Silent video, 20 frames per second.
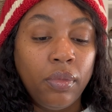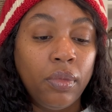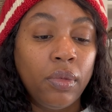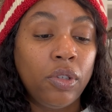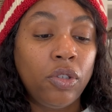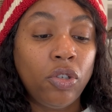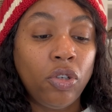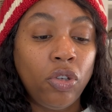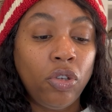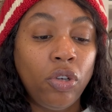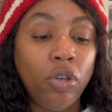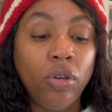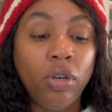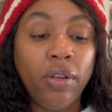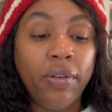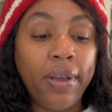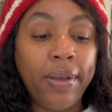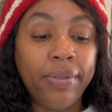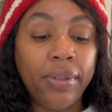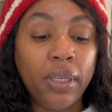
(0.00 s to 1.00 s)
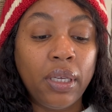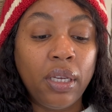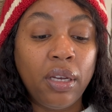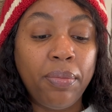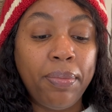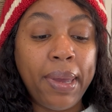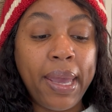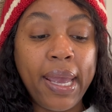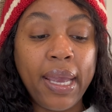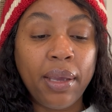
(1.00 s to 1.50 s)
So you don't even have to get a
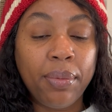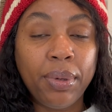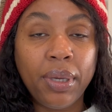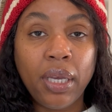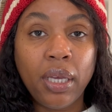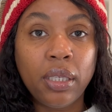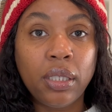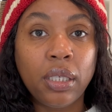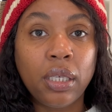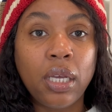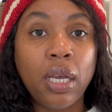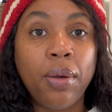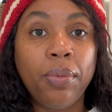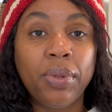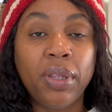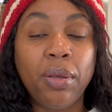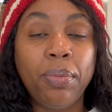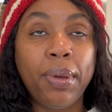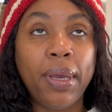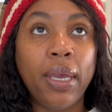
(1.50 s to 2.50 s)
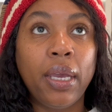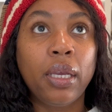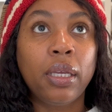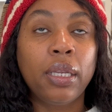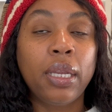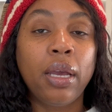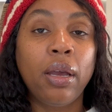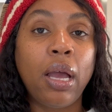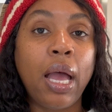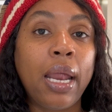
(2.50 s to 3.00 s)
bag because it comes with a bag.
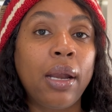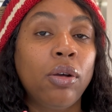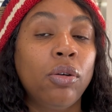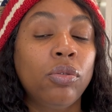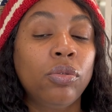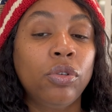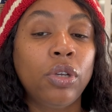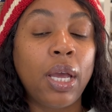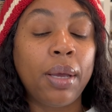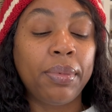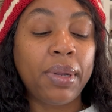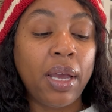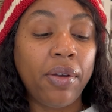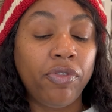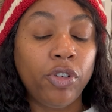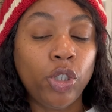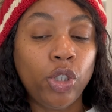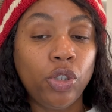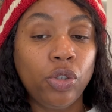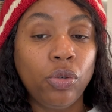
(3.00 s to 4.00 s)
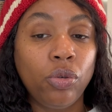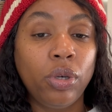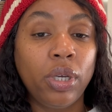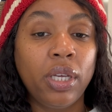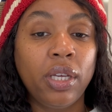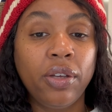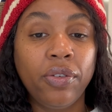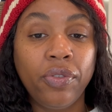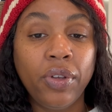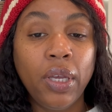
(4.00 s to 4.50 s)
Now, I'm not for sure
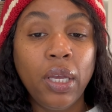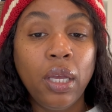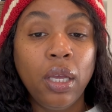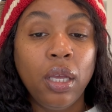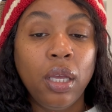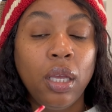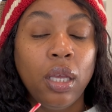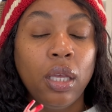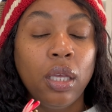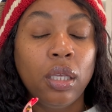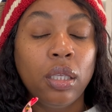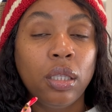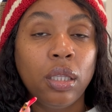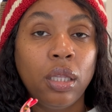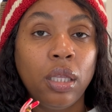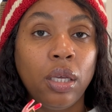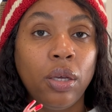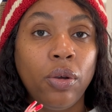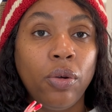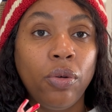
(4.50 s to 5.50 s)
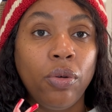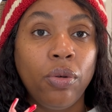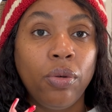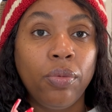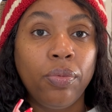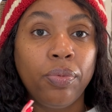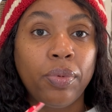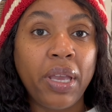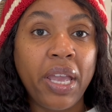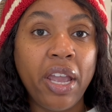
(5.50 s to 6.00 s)
if
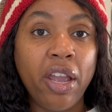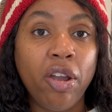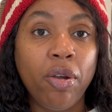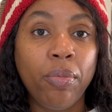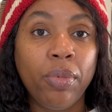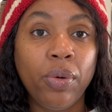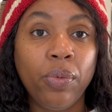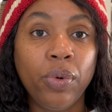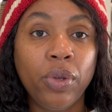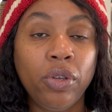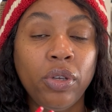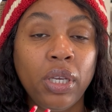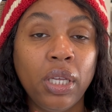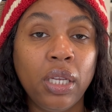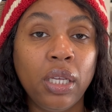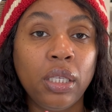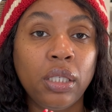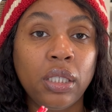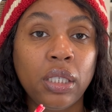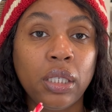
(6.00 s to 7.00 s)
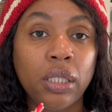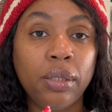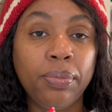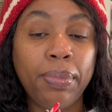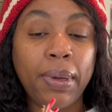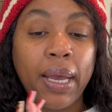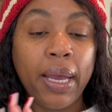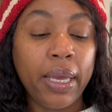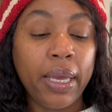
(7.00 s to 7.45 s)
the camera, when you get it just by